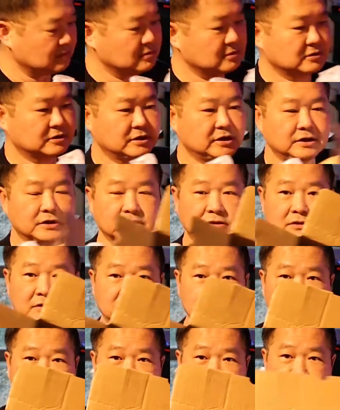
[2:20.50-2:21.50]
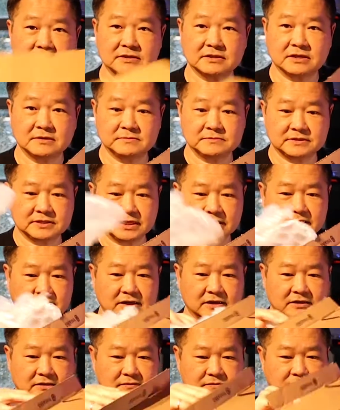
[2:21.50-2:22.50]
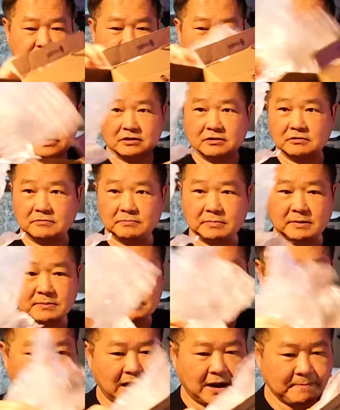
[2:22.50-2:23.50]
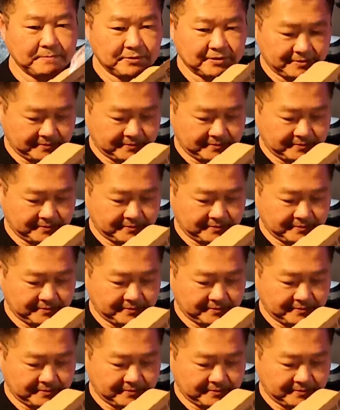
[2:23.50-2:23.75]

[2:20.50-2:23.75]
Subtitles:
okay. The box comes like that with a little bubble wrap,